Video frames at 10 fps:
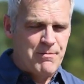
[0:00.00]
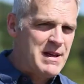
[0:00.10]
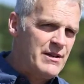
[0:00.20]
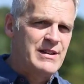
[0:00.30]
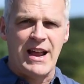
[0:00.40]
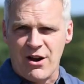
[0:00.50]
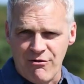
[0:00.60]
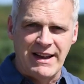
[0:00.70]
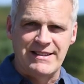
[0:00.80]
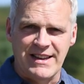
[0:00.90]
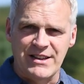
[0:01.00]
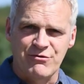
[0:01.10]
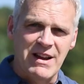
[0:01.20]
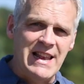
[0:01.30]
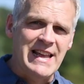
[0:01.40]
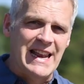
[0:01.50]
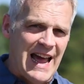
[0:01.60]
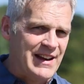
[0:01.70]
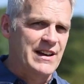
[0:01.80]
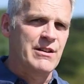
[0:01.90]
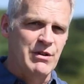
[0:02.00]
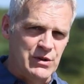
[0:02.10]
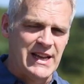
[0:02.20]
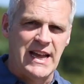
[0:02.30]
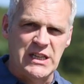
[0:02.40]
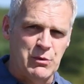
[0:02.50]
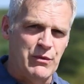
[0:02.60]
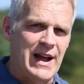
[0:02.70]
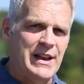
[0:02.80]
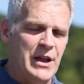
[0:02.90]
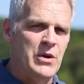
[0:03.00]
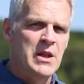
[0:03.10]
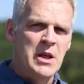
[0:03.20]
a bit of decorating is really going to add any real tangible value.